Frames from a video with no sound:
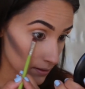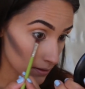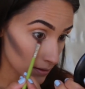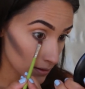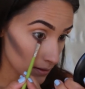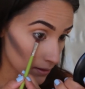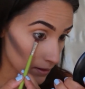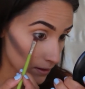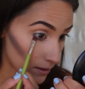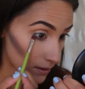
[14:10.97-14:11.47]

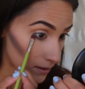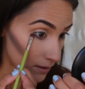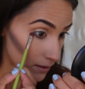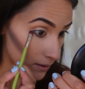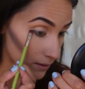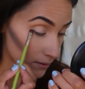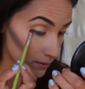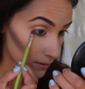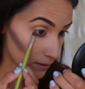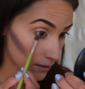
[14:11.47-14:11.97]

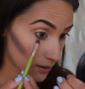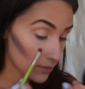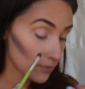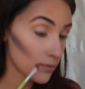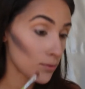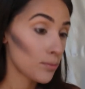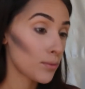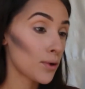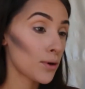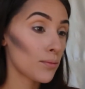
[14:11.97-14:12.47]
And kind of
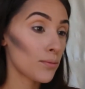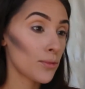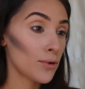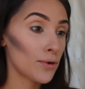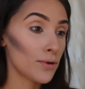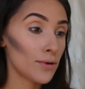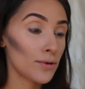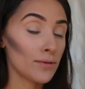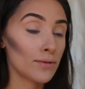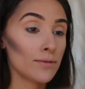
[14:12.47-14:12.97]
a purple